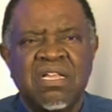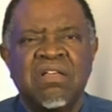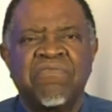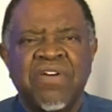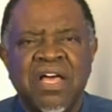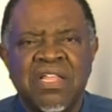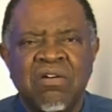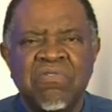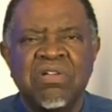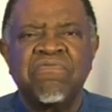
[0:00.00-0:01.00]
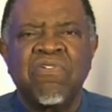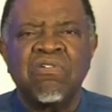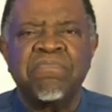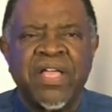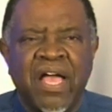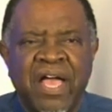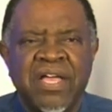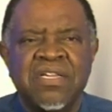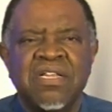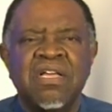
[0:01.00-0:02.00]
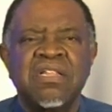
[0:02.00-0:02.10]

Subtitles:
the further we fall behind